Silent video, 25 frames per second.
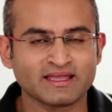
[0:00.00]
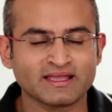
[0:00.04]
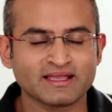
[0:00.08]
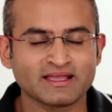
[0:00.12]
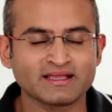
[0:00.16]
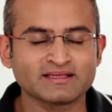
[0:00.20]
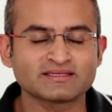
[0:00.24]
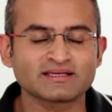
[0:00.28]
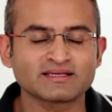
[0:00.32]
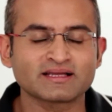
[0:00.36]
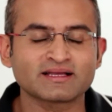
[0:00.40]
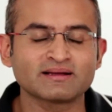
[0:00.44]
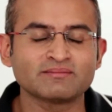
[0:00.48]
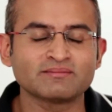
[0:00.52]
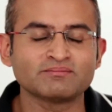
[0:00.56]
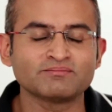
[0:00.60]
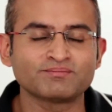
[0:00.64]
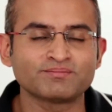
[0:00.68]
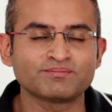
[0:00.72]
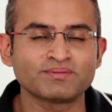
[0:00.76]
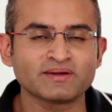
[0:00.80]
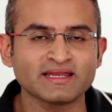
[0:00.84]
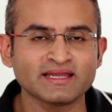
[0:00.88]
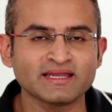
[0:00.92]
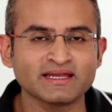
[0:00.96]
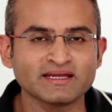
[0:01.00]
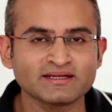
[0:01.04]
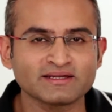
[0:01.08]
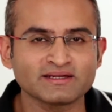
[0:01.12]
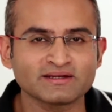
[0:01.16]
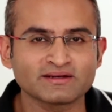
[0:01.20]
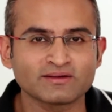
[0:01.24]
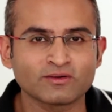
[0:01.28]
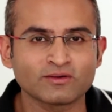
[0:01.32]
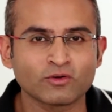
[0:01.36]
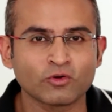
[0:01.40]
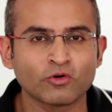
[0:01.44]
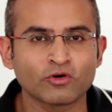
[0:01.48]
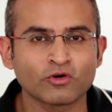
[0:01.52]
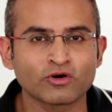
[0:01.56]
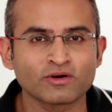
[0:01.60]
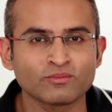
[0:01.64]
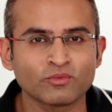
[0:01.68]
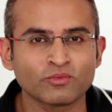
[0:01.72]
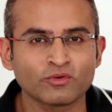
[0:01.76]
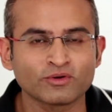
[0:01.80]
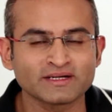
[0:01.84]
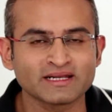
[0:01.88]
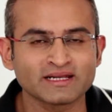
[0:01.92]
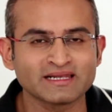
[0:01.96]
It's a complete
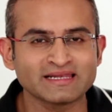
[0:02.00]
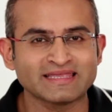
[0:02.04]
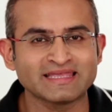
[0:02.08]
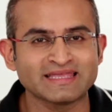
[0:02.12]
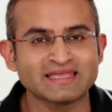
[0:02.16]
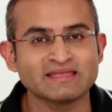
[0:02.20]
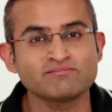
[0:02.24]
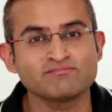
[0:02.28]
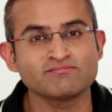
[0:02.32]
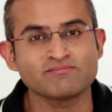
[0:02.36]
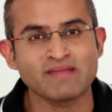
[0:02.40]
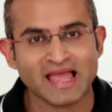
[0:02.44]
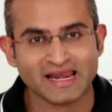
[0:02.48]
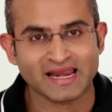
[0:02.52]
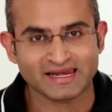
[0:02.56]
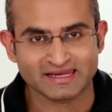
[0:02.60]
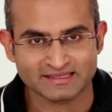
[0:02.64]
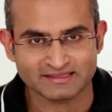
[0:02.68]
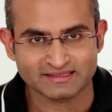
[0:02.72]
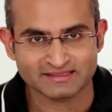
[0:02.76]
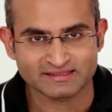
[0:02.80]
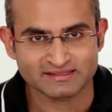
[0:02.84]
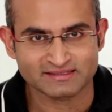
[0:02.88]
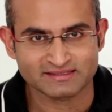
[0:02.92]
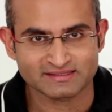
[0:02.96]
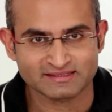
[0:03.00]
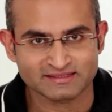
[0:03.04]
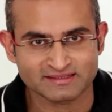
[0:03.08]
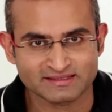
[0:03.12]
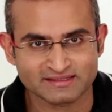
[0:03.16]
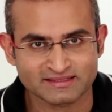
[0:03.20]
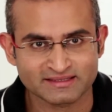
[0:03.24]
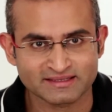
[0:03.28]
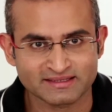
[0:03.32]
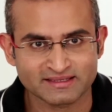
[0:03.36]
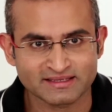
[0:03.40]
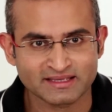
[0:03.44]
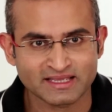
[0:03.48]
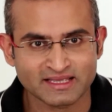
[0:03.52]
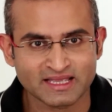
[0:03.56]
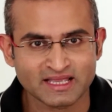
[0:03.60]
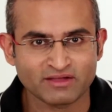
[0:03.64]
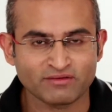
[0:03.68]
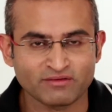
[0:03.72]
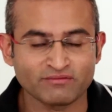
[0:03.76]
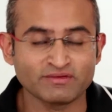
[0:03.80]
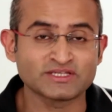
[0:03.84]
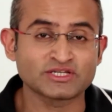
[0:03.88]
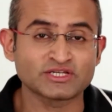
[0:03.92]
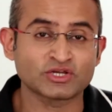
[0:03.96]
hormonal imbalance
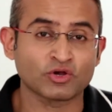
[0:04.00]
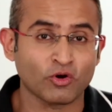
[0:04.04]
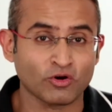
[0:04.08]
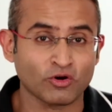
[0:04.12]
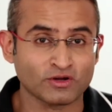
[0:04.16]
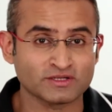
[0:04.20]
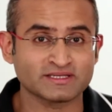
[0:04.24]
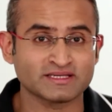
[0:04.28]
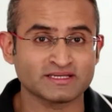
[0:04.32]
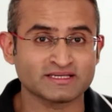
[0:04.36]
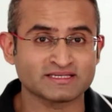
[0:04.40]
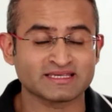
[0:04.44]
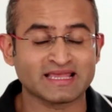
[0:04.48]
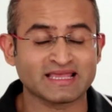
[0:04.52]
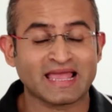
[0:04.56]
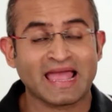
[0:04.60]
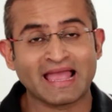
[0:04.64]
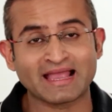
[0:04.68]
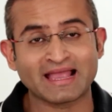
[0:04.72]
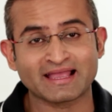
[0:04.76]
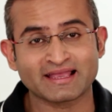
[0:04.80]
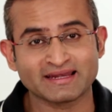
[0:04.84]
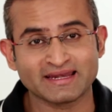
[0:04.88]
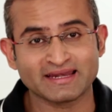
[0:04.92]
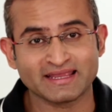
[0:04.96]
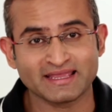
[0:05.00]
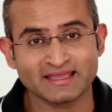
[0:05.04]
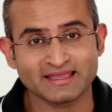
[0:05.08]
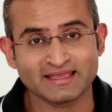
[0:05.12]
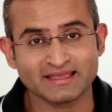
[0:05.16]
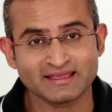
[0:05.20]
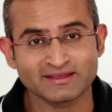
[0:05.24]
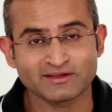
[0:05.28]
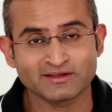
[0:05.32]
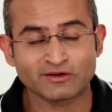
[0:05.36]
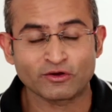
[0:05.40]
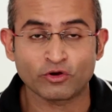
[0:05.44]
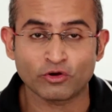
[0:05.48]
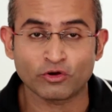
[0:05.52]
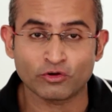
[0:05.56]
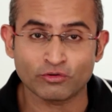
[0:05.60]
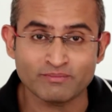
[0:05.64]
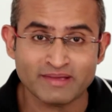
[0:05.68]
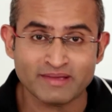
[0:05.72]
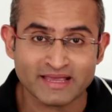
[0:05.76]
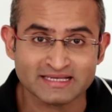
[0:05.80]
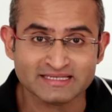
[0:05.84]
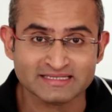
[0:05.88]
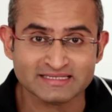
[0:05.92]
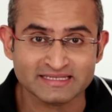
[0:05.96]
which causes acne,
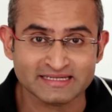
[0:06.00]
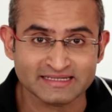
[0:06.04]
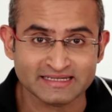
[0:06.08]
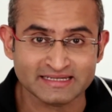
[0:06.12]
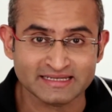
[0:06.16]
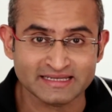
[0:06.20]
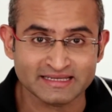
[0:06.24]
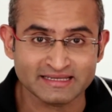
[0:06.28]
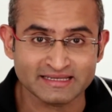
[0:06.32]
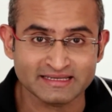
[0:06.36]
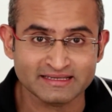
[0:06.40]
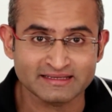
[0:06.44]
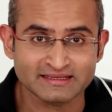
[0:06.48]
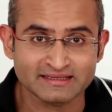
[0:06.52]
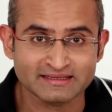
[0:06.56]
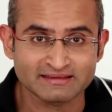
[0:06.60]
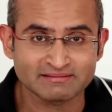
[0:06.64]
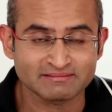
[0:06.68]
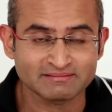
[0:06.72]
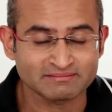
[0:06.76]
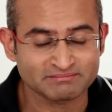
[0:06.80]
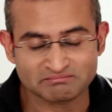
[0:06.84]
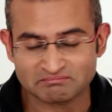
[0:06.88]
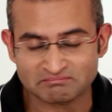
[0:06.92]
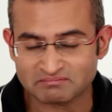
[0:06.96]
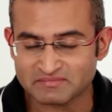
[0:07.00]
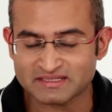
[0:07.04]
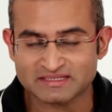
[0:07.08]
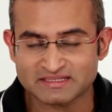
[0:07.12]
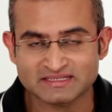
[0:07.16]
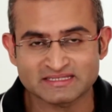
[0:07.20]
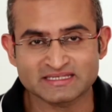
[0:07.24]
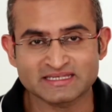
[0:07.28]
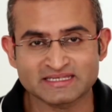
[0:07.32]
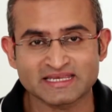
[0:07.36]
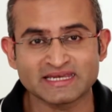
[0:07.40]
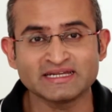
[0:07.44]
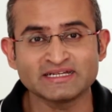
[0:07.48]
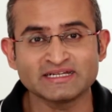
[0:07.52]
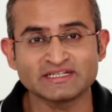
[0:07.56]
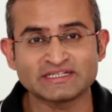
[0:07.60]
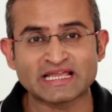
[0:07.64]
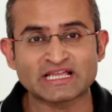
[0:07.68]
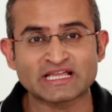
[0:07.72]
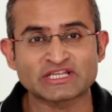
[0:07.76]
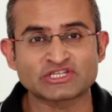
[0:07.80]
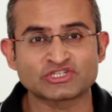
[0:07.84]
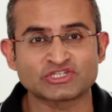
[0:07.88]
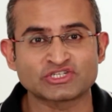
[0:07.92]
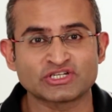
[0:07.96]
obesity, skin
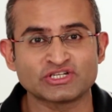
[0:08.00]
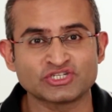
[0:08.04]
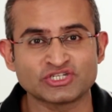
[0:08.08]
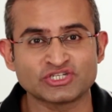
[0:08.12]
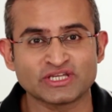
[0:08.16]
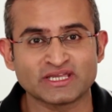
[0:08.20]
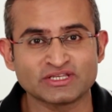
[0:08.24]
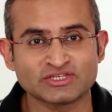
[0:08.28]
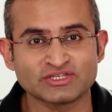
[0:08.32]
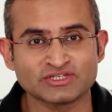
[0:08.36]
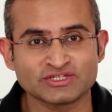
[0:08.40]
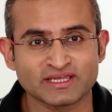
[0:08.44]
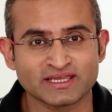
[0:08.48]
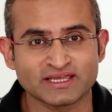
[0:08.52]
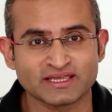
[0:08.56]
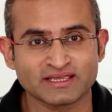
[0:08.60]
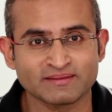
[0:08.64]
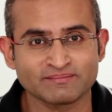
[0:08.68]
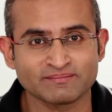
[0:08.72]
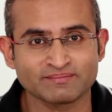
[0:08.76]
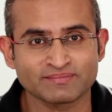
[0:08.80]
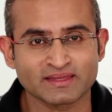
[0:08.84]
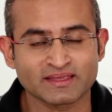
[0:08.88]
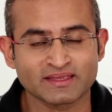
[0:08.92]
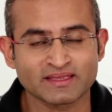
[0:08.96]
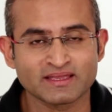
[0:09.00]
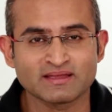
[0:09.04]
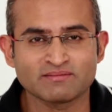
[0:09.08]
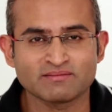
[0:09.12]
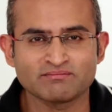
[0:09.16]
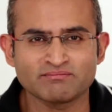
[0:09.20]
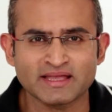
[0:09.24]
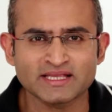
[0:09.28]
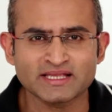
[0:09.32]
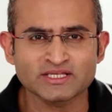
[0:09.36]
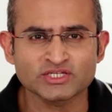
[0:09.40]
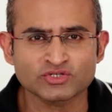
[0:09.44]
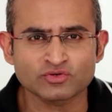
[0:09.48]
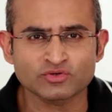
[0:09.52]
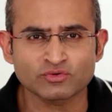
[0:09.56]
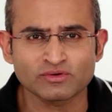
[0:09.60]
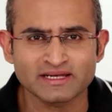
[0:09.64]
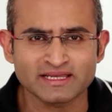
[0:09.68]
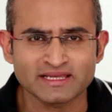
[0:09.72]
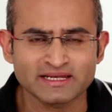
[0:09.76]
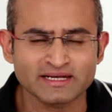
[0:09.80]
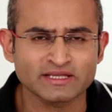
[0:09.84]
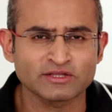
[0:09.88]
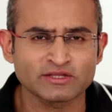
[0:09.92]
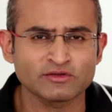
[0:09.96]
texture changing,
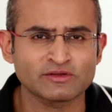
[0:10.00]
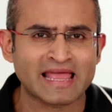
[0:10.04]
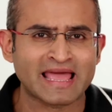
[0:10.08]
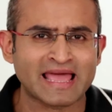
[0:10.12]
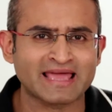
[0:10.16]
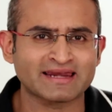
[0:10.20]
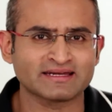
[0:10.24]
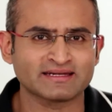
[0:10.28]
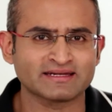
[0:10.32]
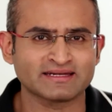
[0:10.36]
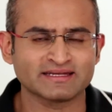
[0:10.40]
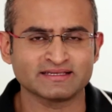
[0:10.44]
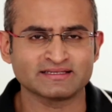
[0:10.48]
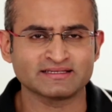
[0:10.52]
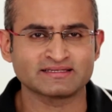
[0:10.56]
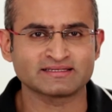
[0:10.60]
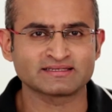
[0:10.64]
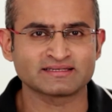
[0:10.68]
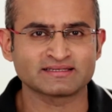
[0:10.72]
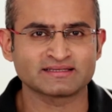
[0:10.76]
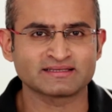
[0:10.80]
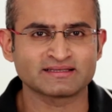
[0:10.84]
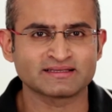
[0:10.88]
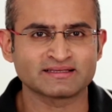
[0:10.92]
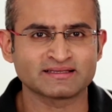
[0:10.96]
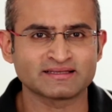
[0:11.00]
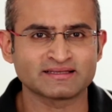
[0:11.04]
menstrual irregularities.